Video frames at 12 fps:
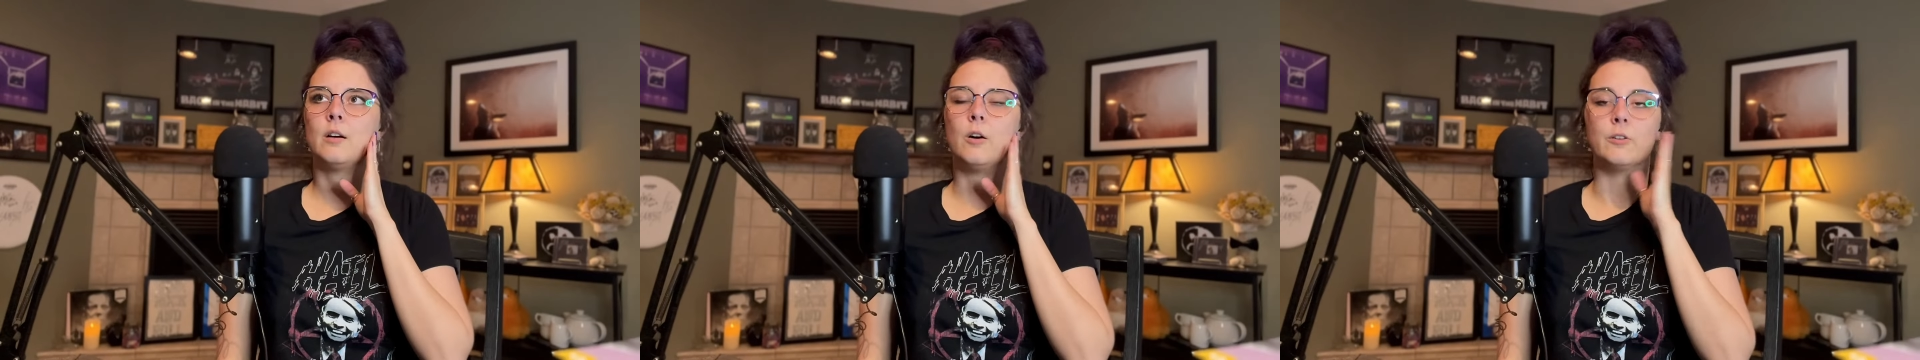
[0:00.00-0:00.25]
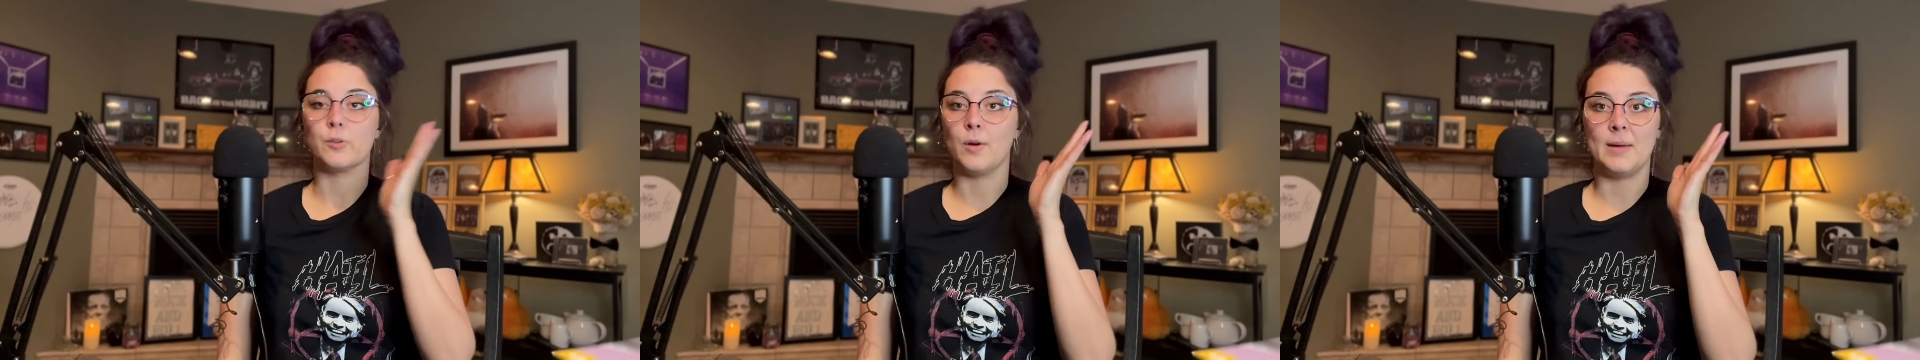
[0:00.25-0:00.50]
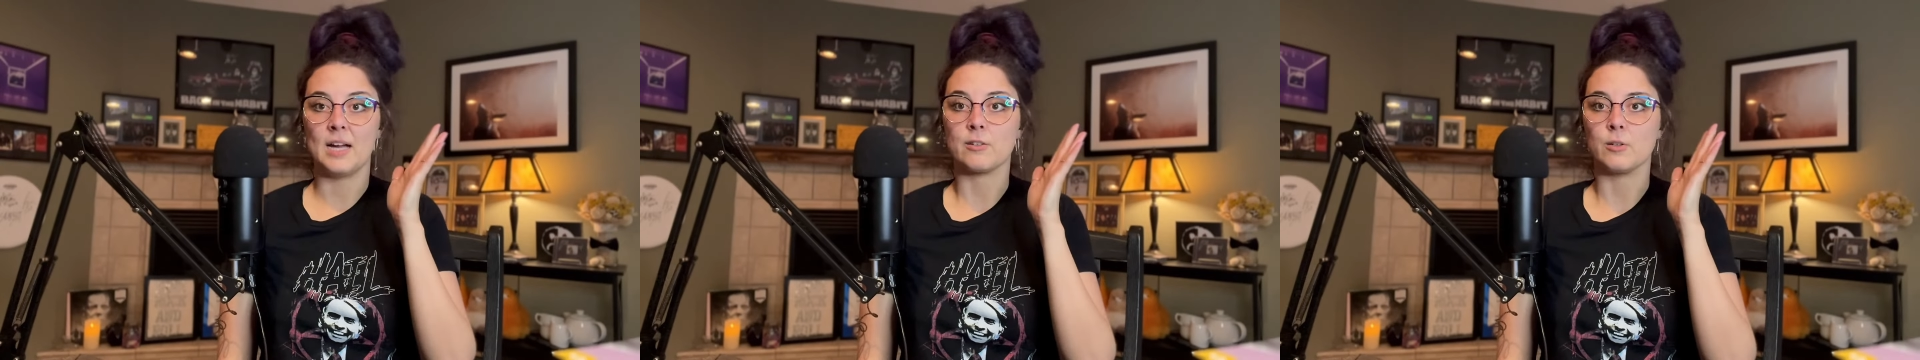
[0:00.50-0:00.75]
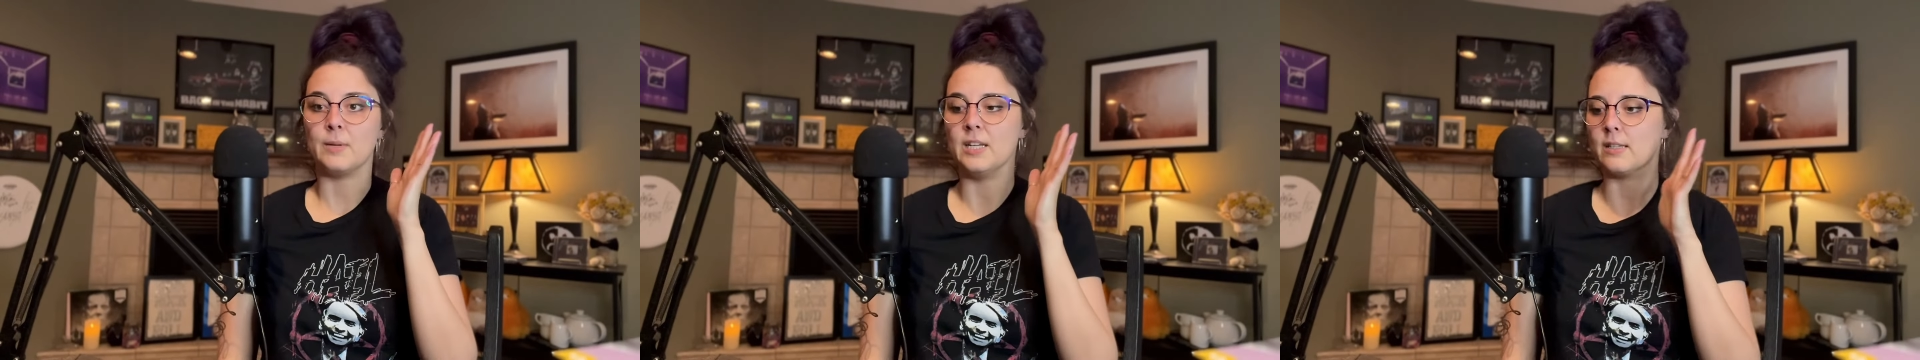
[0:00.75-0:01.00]
also a
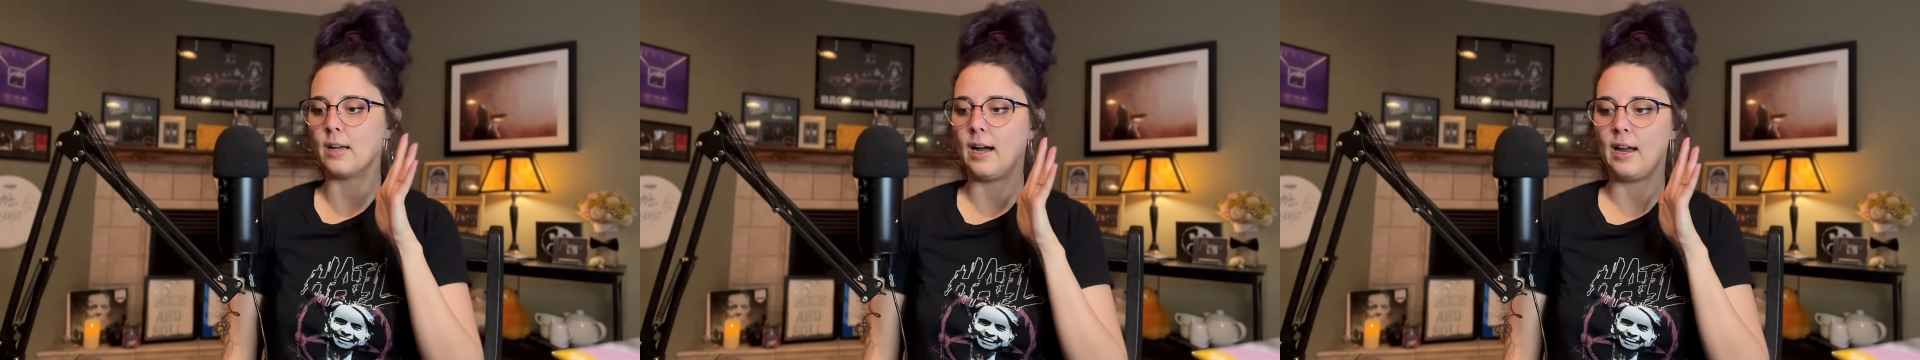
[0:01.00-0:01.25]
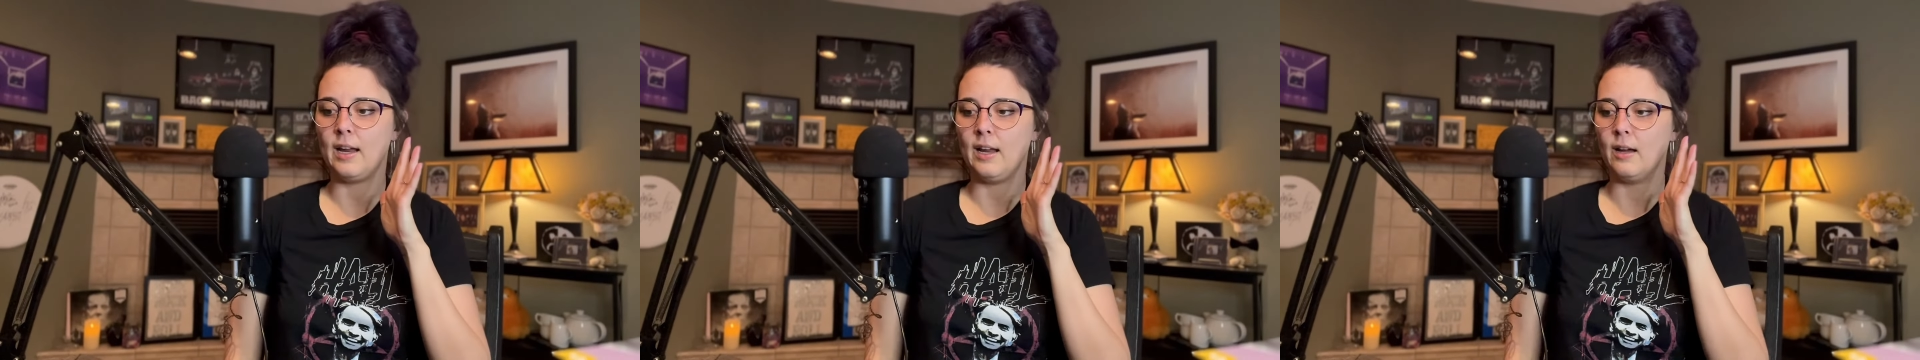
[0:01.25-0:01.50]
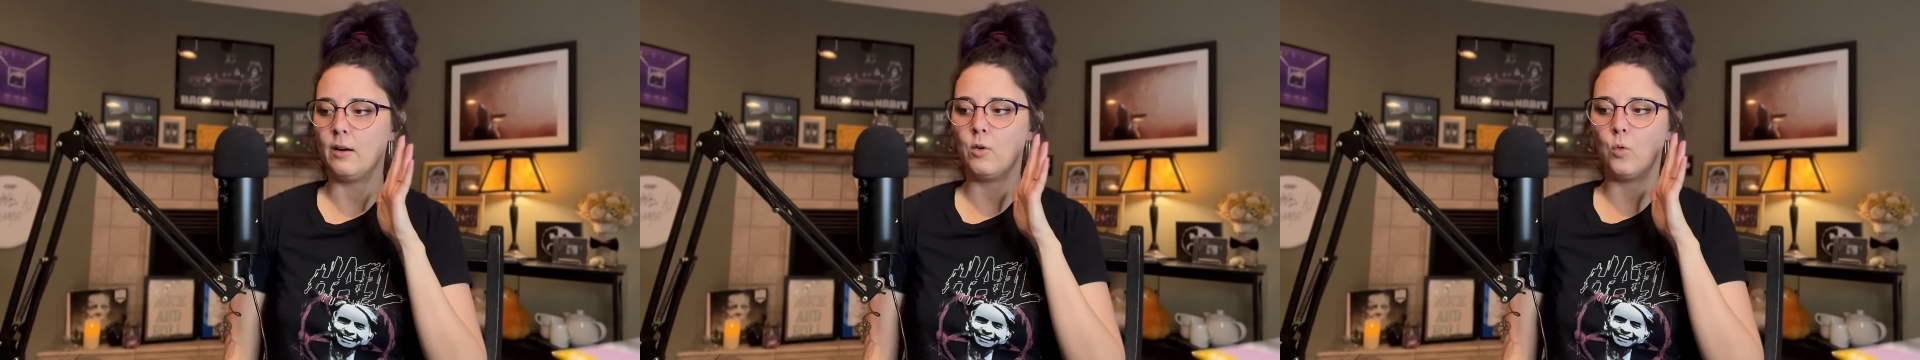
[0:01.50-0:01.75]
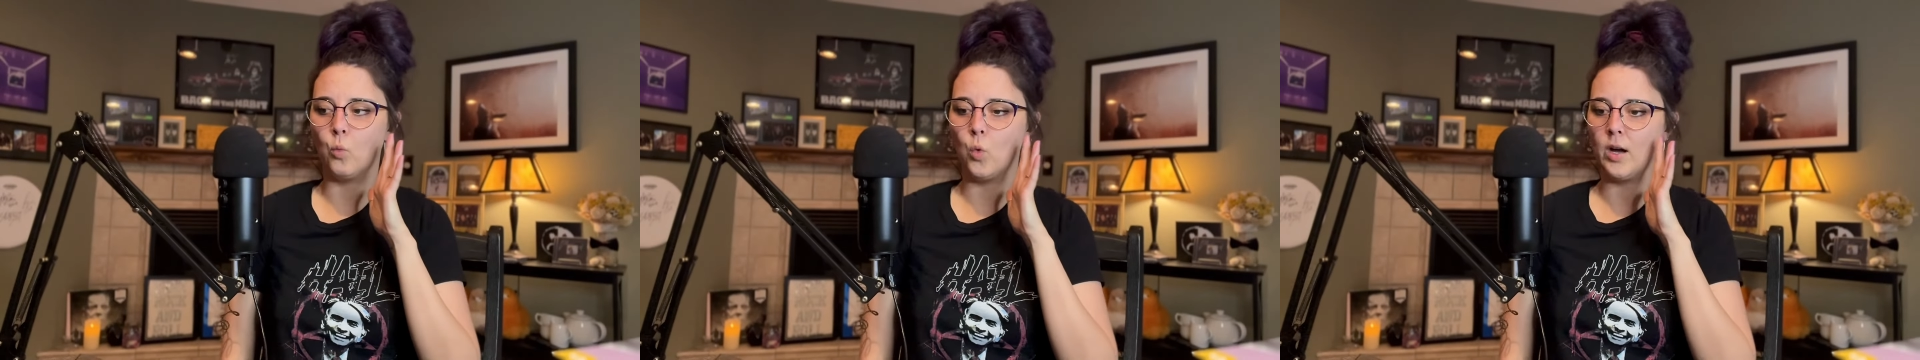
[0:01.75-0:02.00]
masterpiece. I
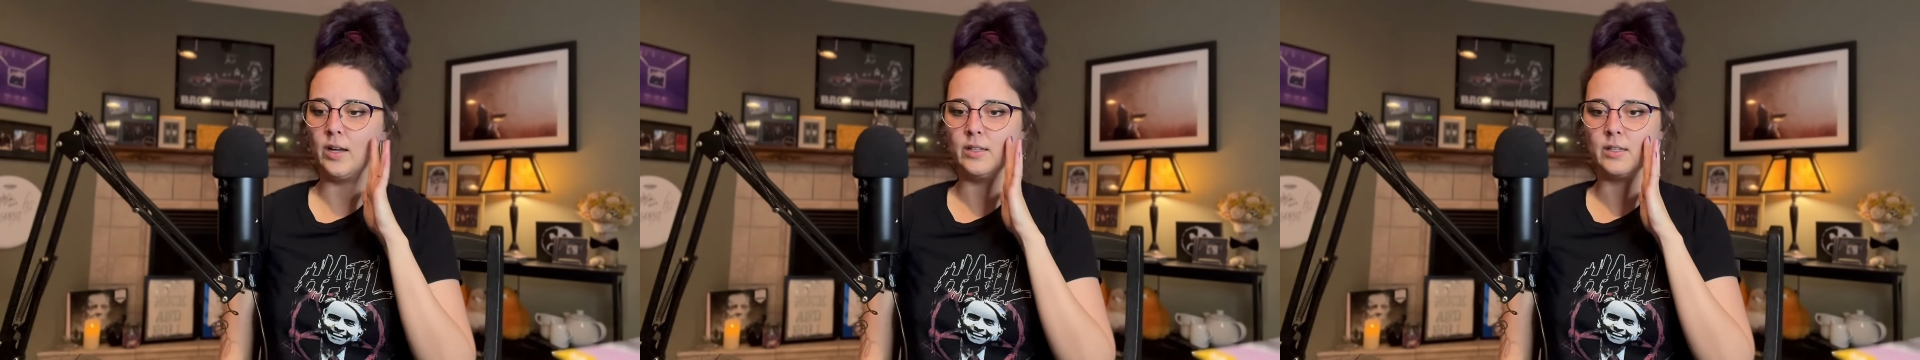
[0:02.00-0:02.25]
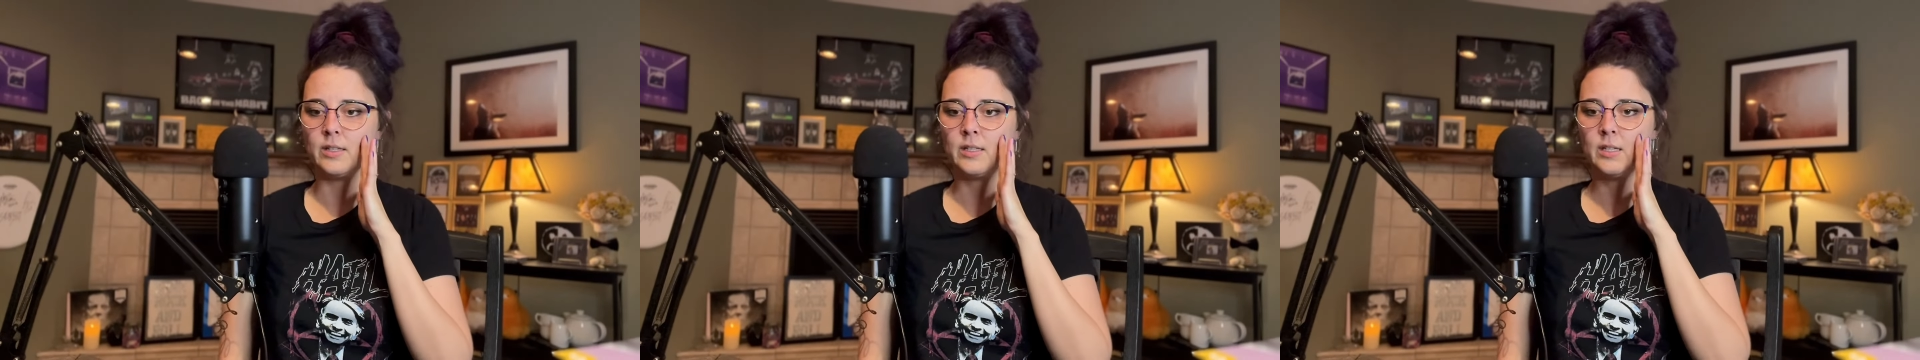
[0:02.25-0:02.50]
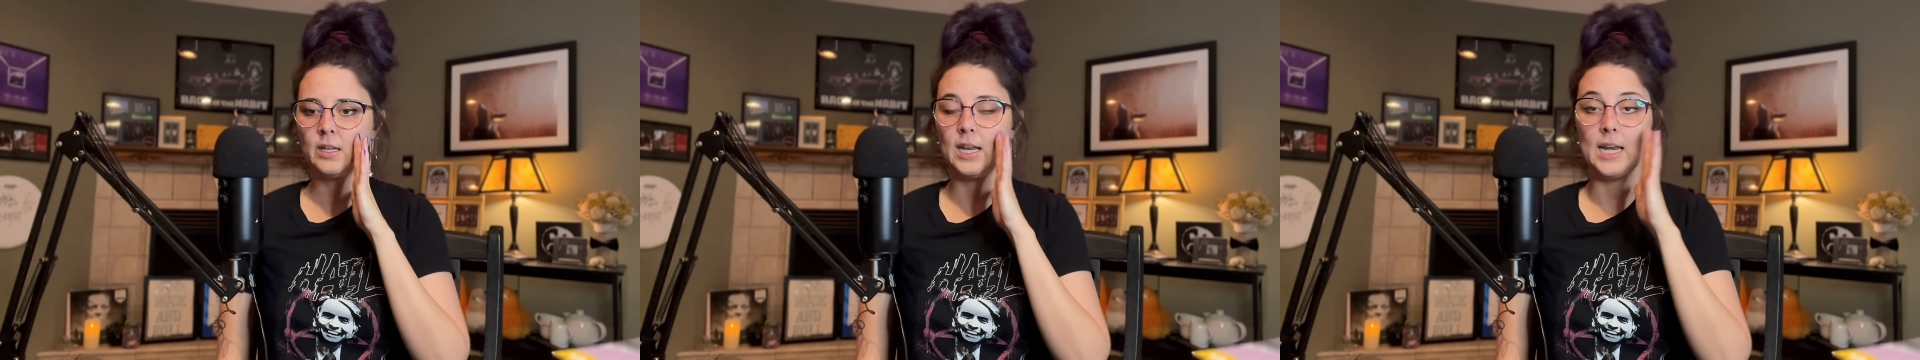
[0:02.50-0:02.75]
was